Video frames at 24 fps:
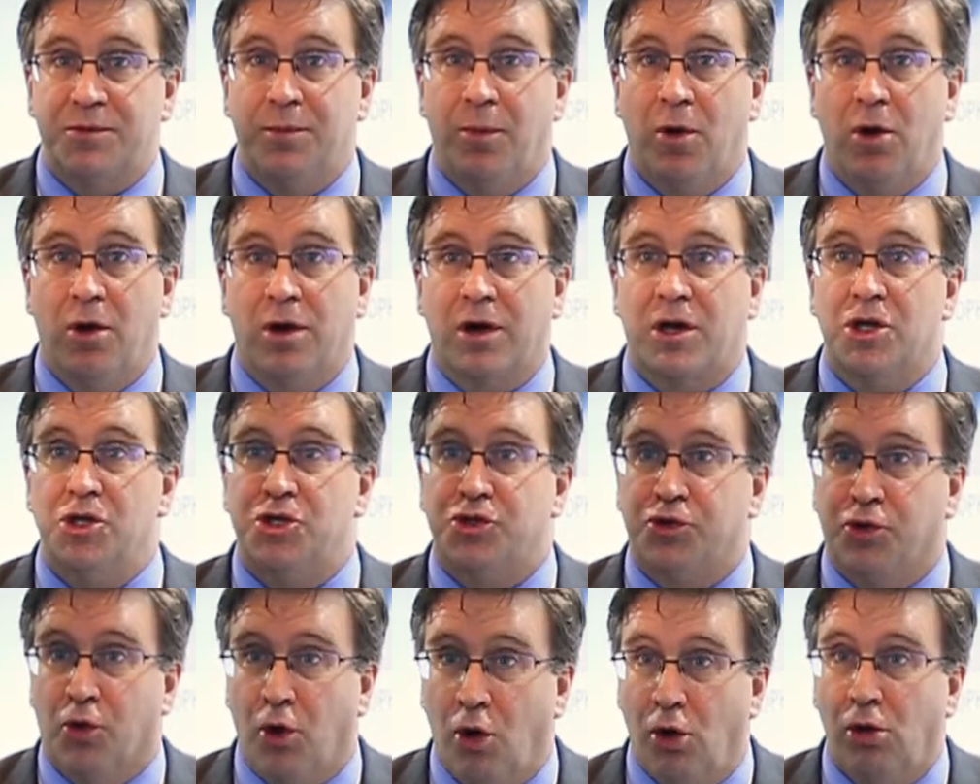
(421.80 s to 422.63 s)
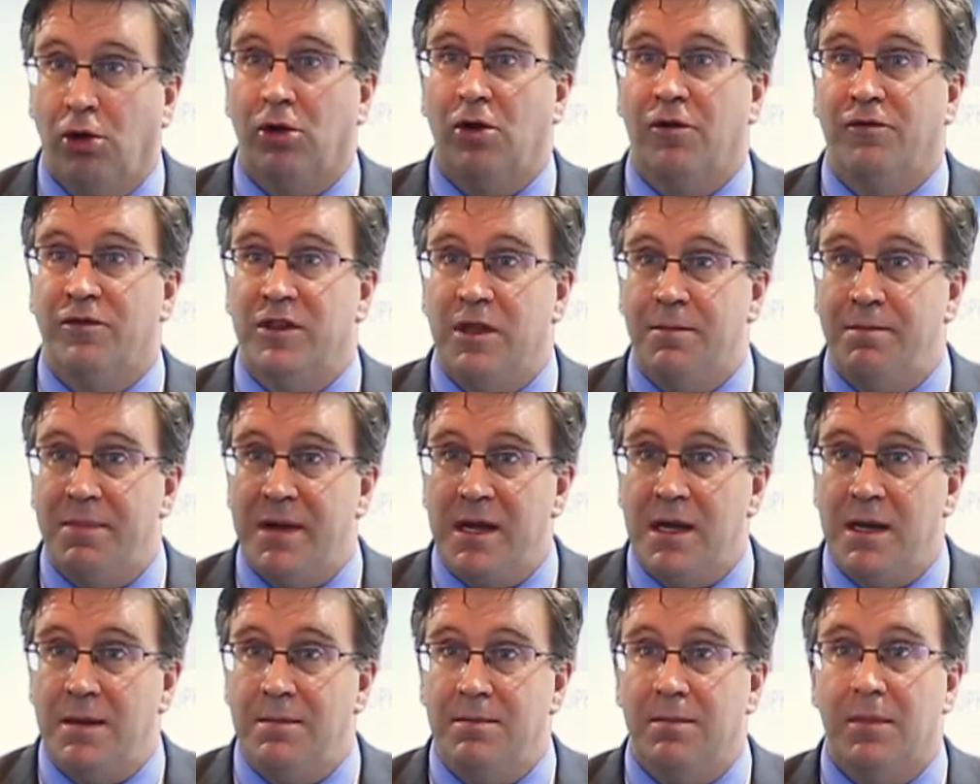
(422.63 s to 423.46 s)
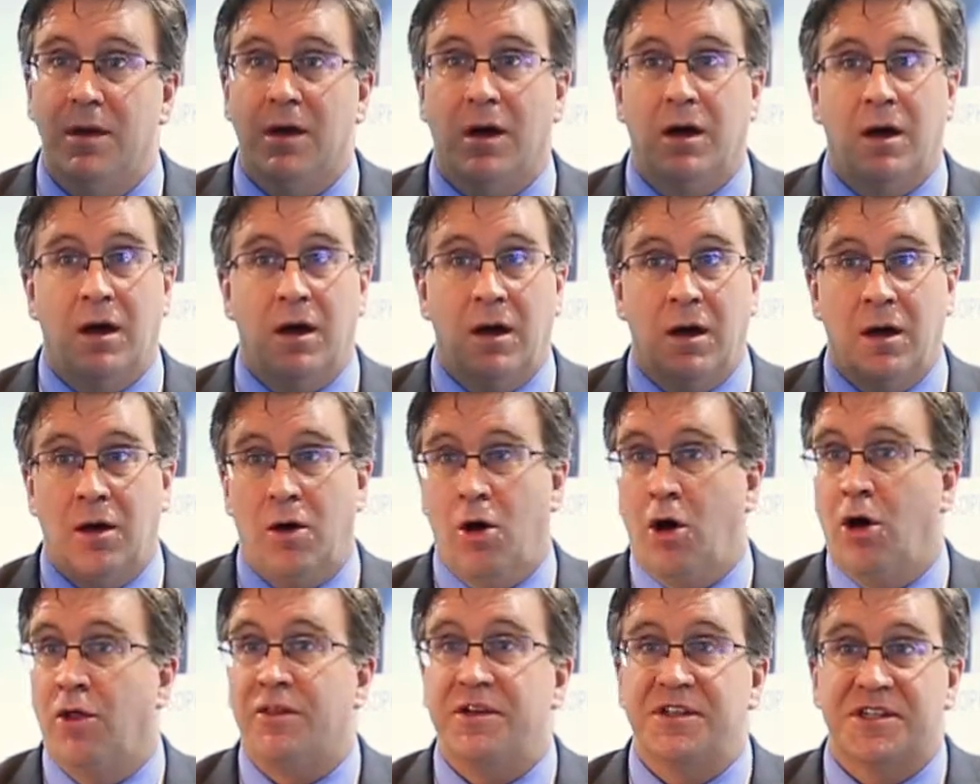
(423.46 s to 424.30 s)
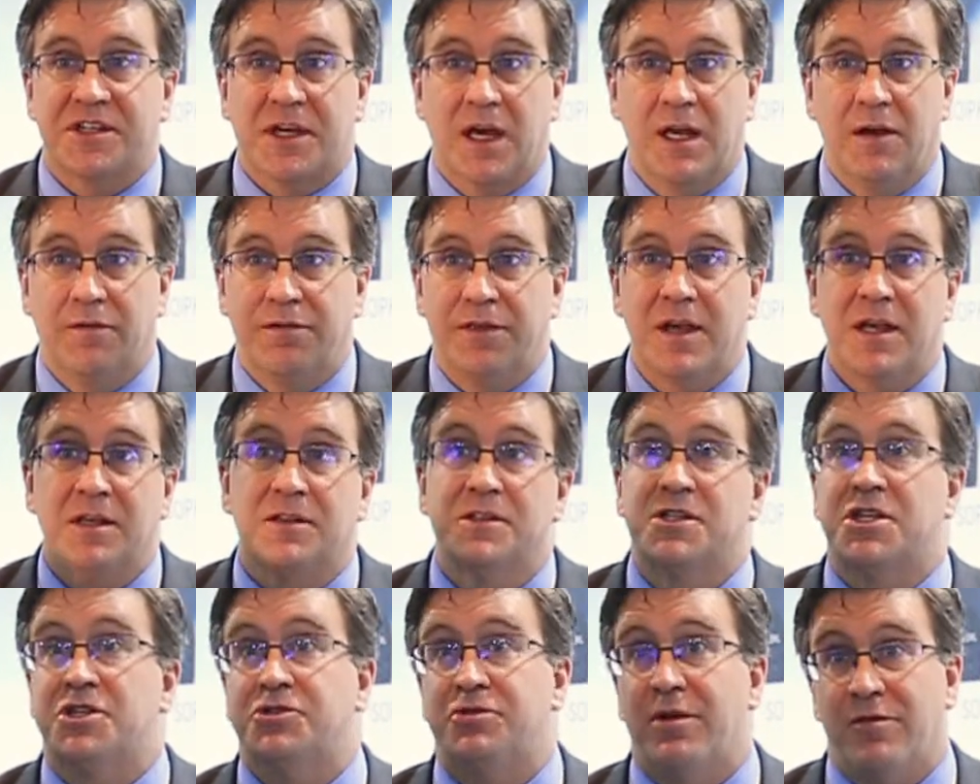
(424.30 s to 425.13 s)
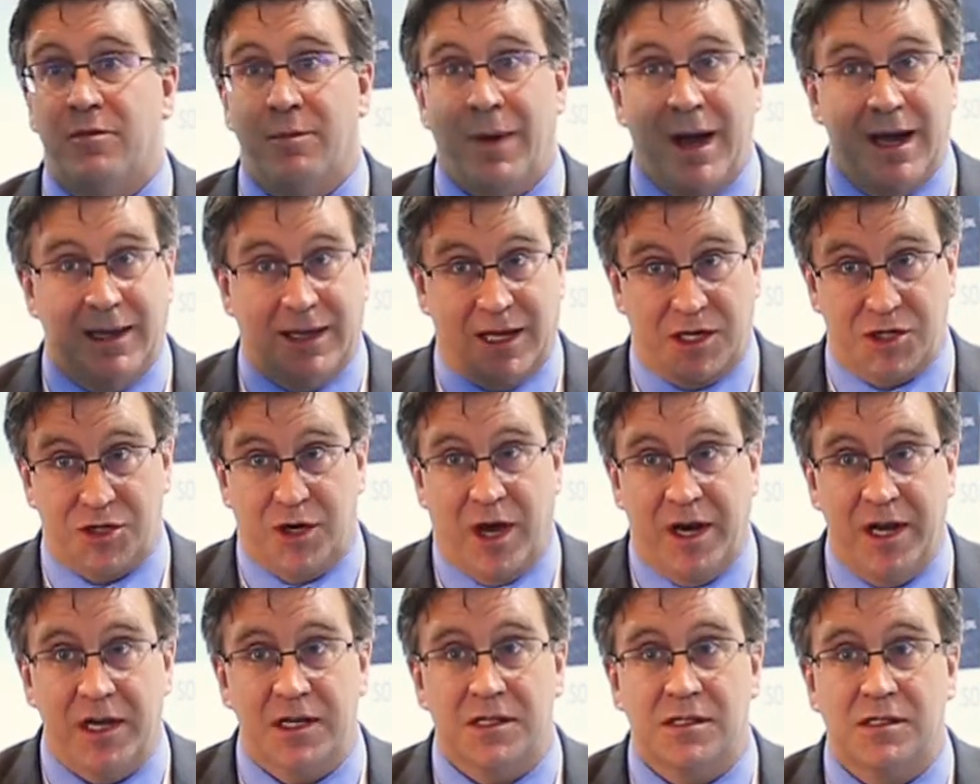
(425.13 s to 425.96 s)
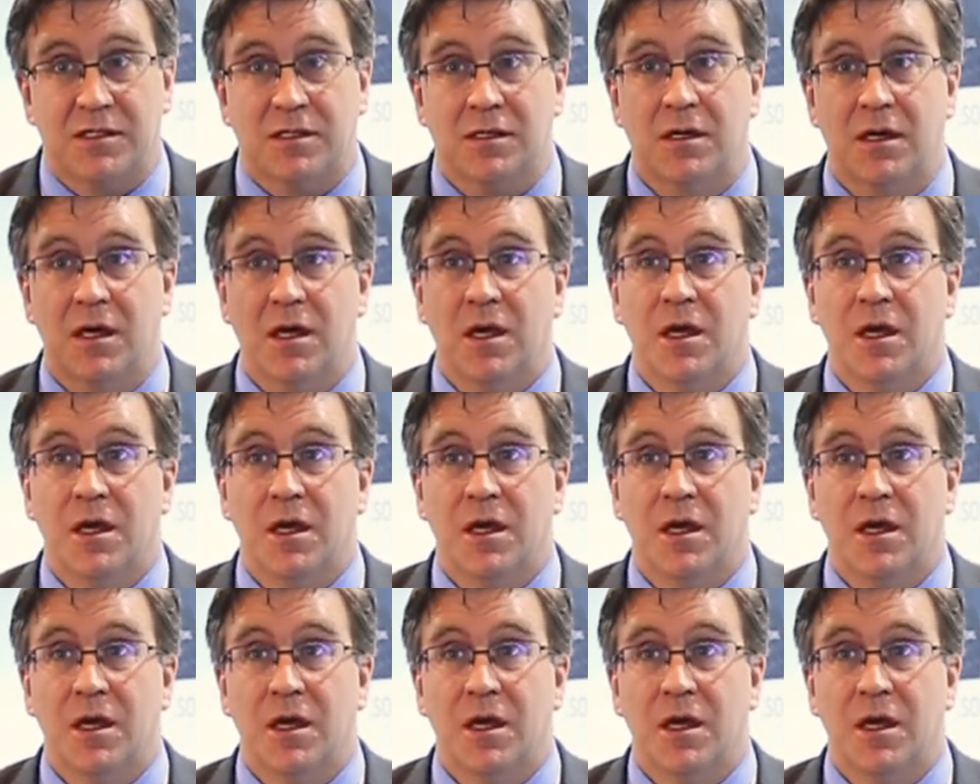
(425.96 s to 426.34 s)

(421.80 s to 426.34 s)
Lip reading: more control over the beam, all this kind of thing. This is driven by electronics.